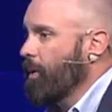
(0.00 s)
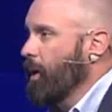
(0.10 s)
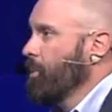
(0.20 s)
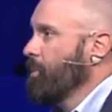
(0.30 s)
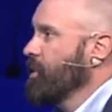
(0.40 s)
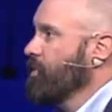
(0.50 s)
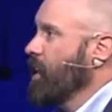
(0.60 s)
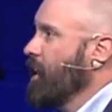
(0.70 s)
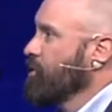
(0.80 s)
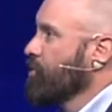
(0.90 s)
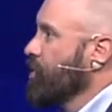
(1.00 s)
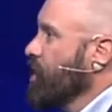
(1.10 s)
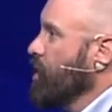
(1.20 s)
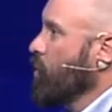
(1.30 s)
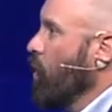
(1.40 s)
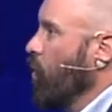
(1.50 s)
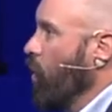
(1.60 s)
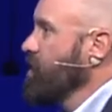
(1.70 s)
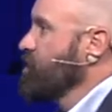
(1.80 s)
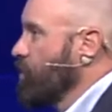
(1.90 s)
probably even now you're thinking, well,
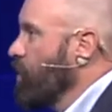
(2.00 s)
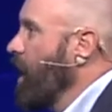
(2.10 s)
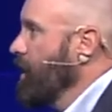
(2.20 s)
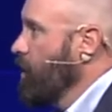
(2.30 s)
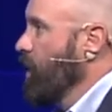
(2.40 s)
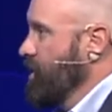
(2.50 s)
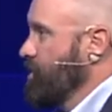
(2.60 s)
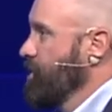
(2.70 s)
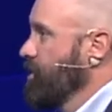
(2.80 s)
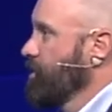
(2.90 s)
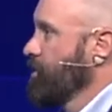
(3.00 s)
what's the right question?